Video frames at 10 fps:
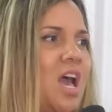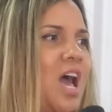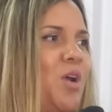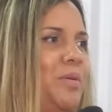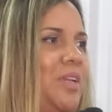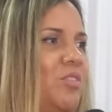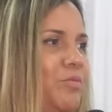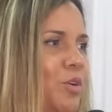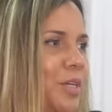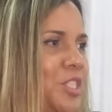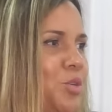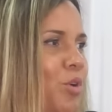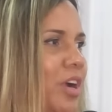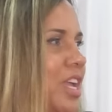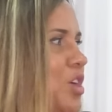I would look forward to
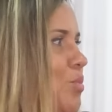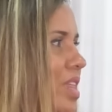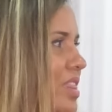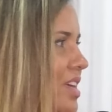working with